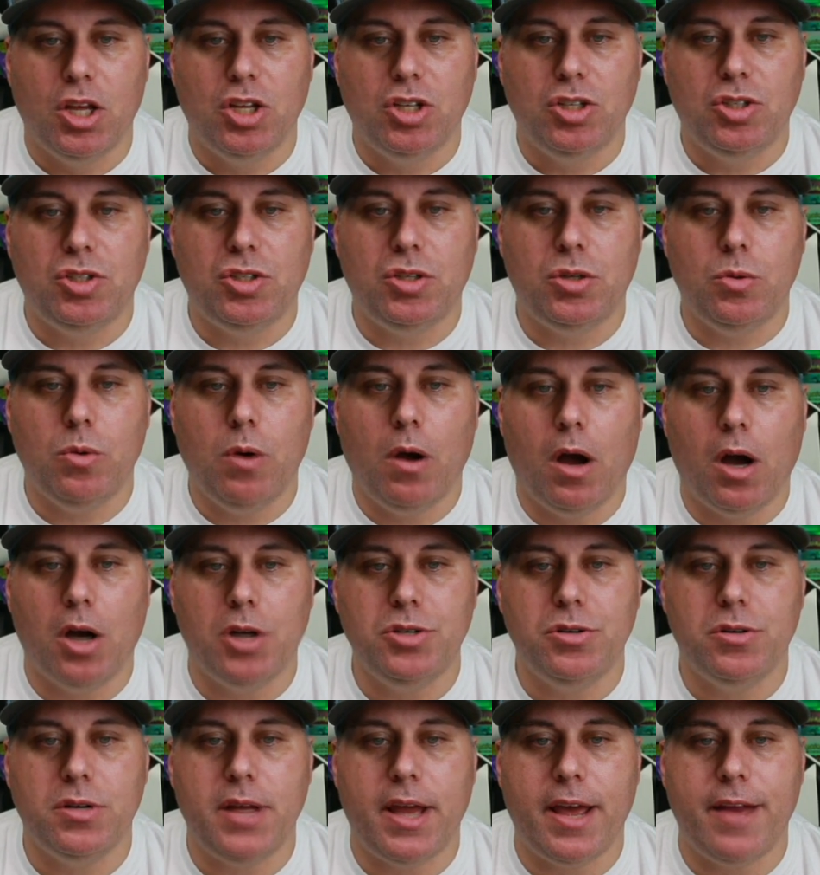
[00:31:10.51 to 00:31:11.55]

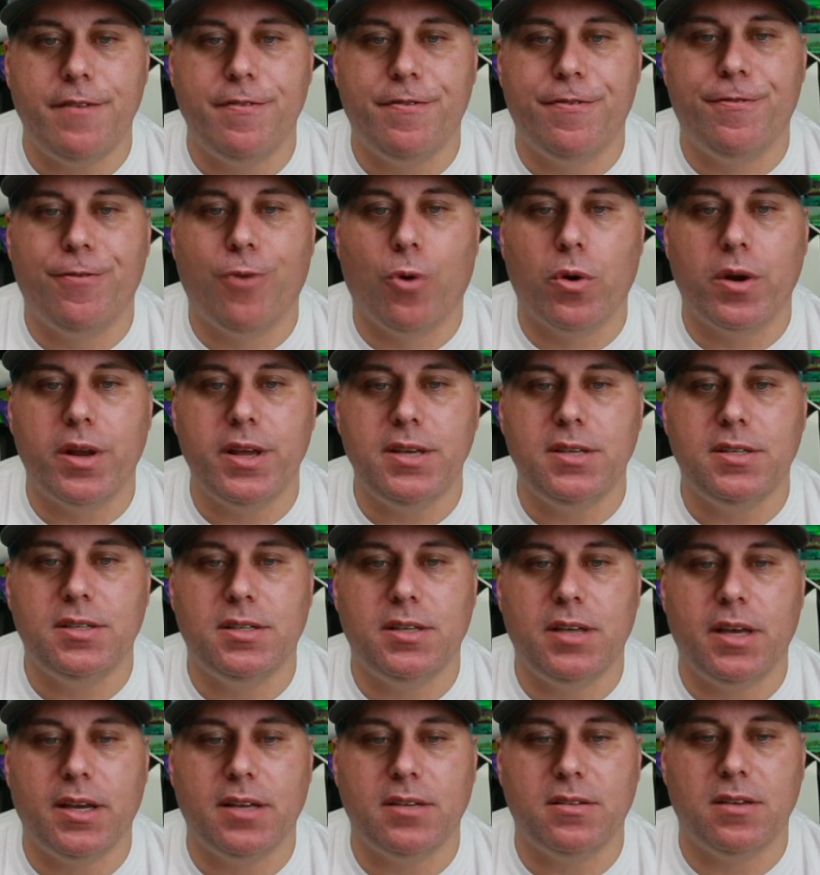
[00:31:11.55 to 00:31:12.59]

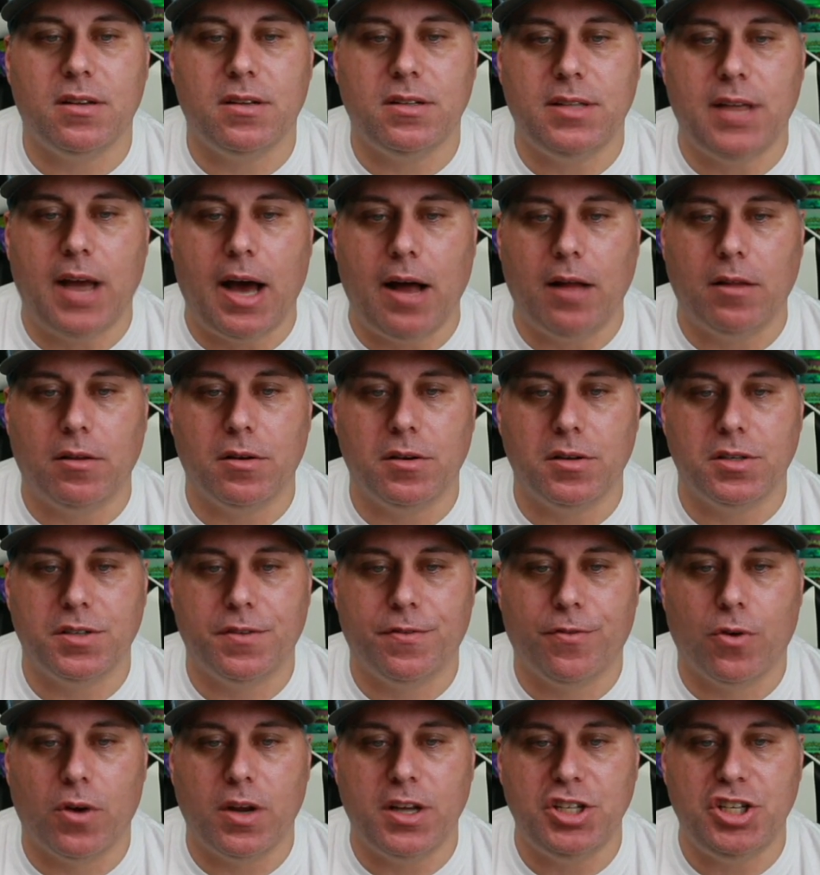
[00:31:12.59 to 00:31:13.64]
$246
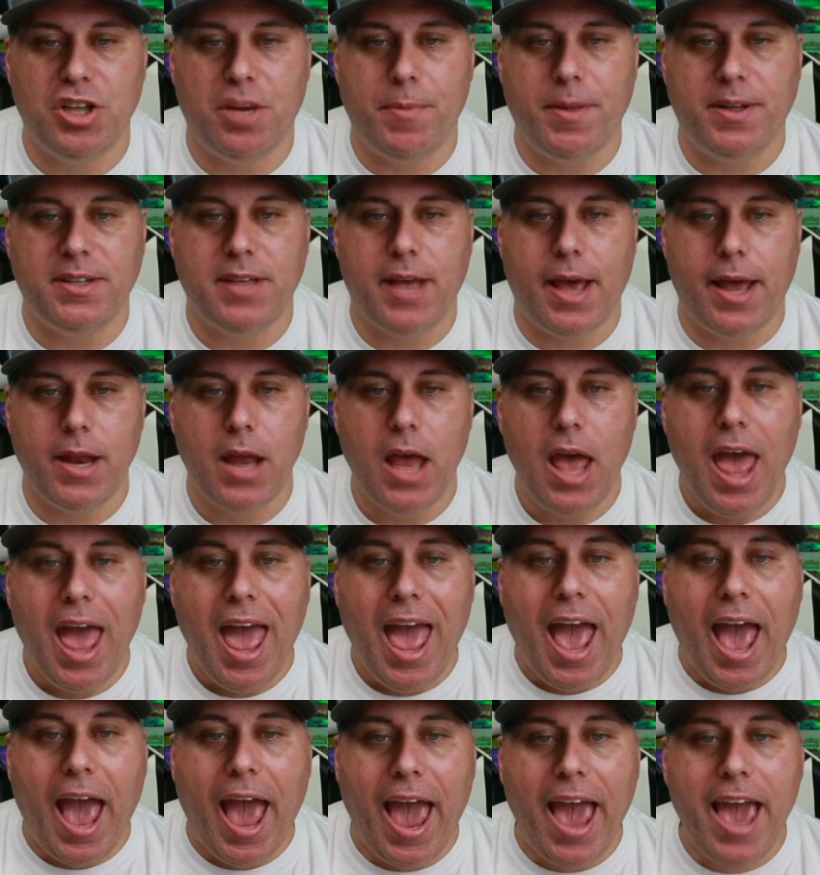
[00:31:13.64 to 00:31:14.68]
for a Gem Mint 10.
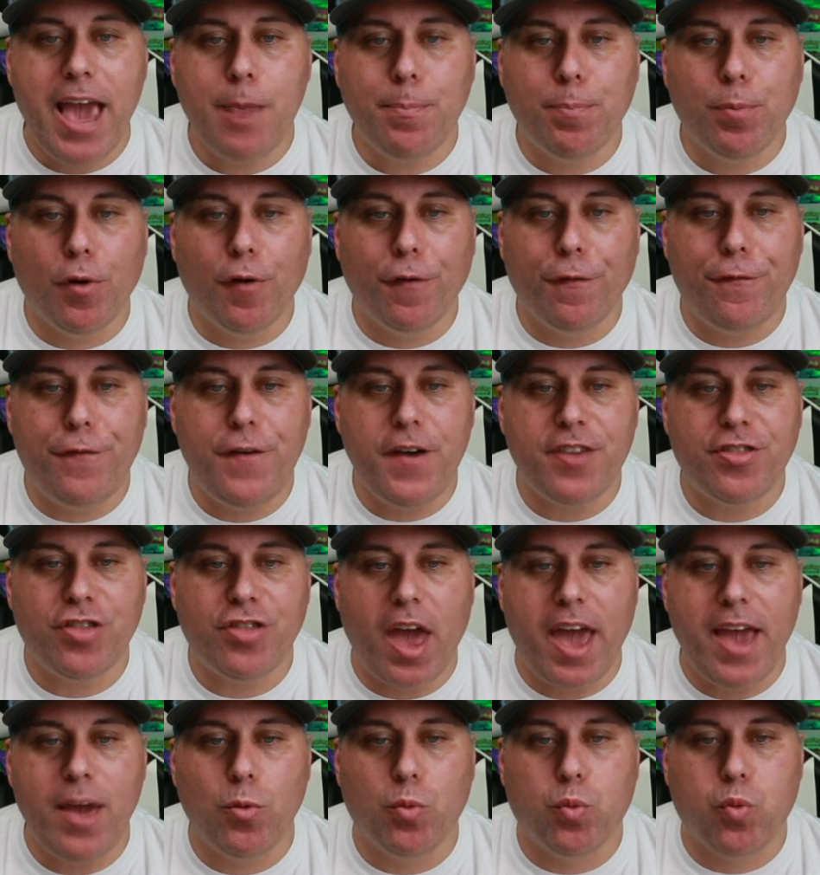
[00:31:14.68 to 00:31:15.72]
April 5th,
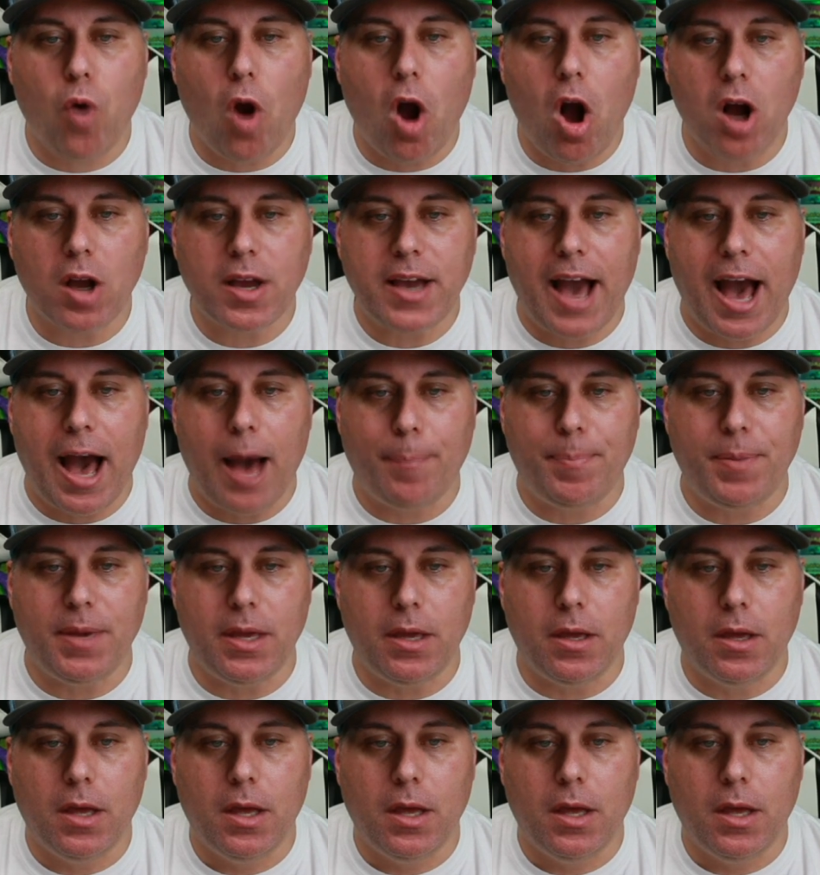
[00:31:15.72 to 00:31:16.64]
a raw copy.